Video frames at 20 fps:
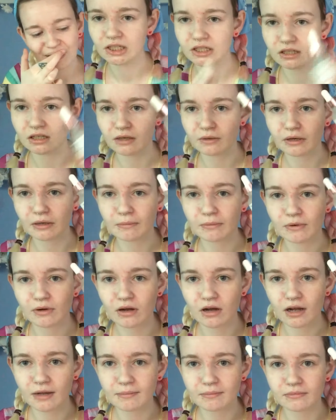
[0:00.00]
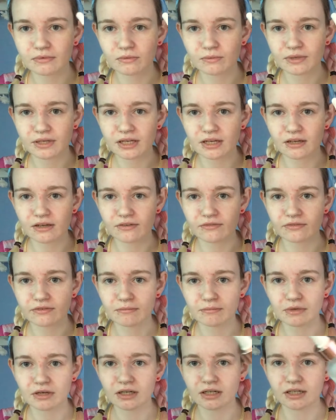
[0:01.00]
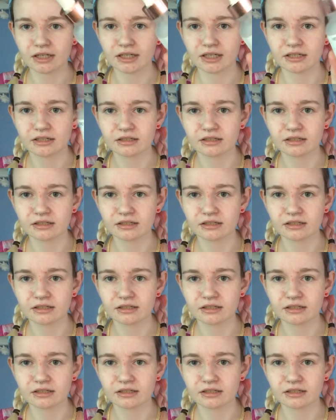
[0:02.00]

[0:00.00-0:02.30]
And I'm going to prime with my